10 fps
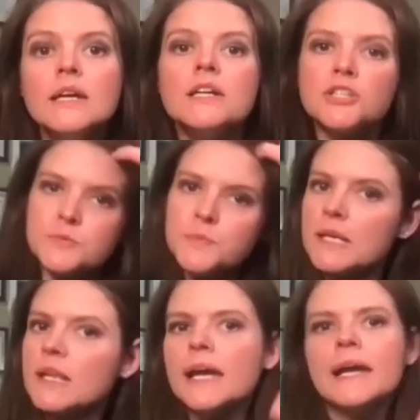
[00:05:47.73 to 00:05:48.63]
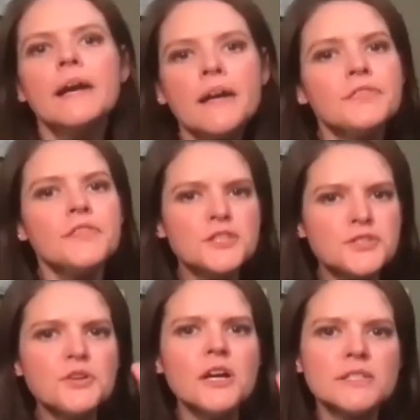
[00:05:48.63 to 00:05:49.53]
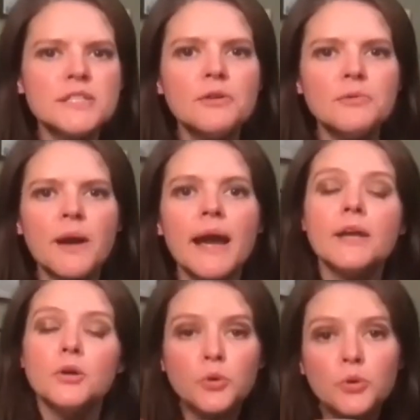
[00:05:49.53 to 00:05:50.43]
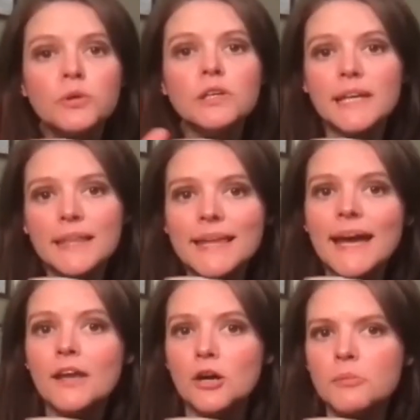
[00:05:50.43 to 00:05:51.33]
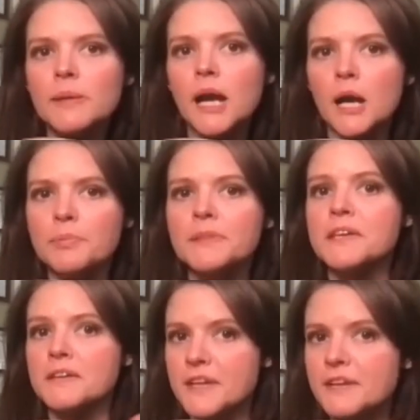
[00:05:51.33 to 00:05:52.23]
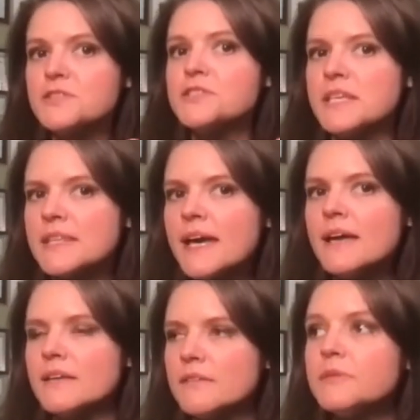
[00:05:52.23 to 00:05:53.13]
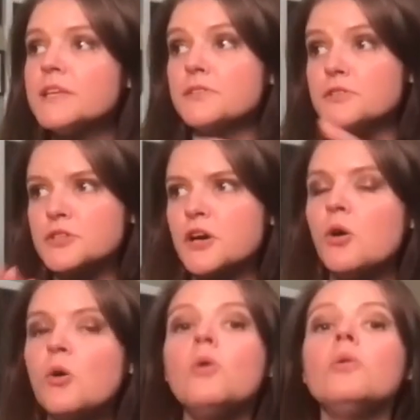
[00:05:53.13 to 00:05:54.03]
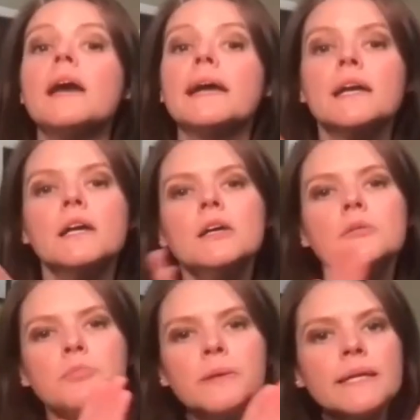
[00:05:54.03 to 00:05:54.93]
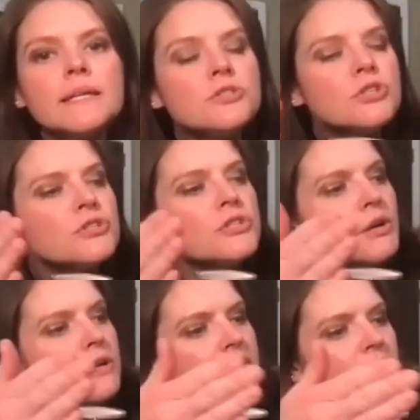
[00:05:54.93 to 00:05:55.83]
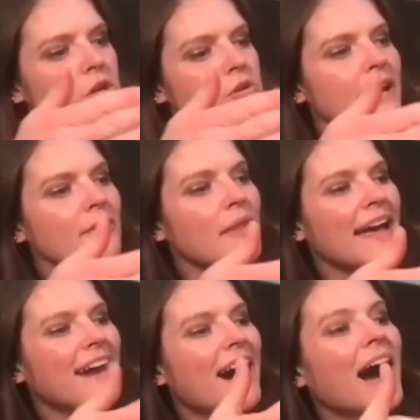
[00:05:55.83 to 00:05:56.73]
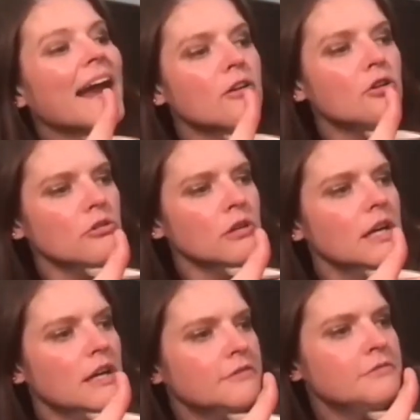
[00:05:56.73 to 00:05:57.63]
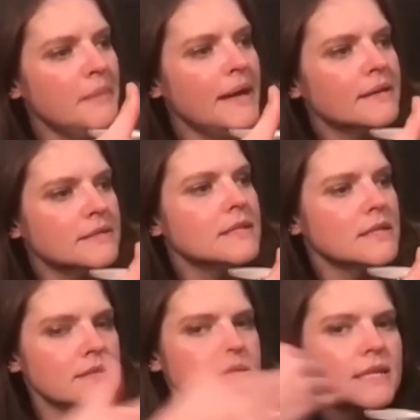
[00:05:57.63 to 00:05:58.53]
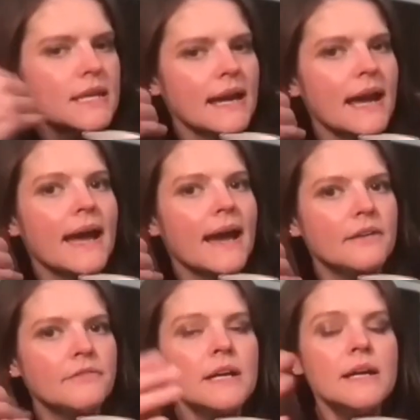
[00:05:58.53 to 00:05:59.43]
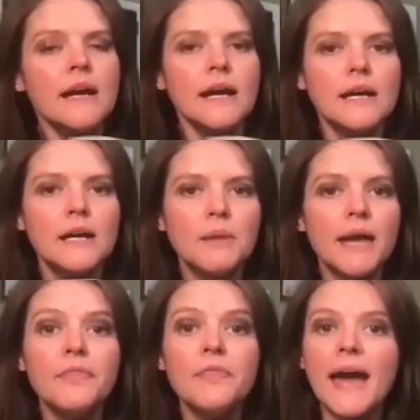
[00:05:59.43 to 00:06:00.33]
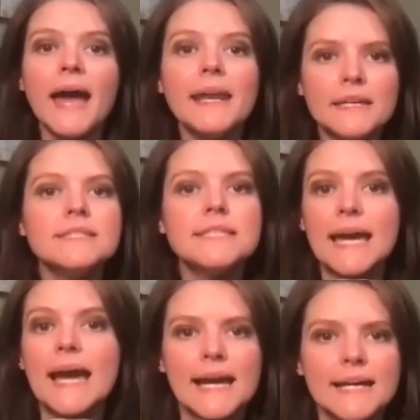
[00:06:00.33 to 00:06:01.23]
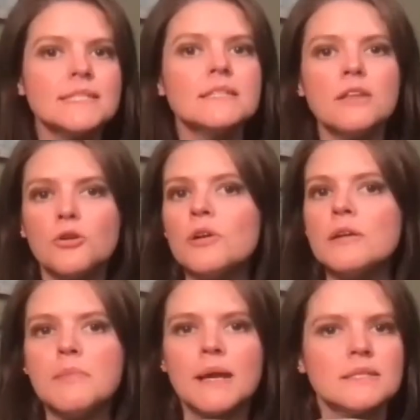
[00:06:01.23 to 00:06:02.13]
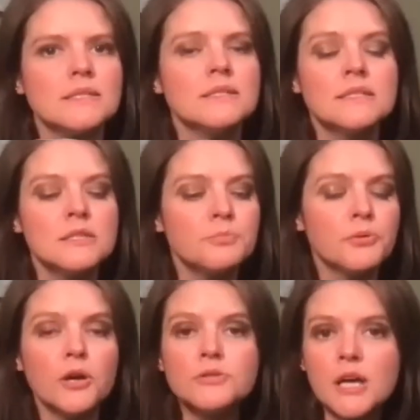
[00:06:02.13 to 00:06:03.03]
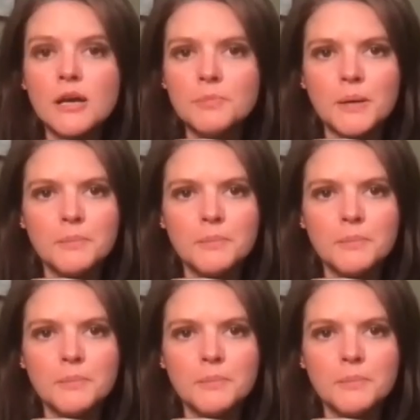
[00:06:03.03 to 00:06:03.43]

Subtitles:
just being like, this drug's all right. Ooh, look at that homeopathy. I've never seen that. Then there's the whole, like, please just don't even go down that aisle of medicines that I have. And that is the acid lowering medicines, the proton pump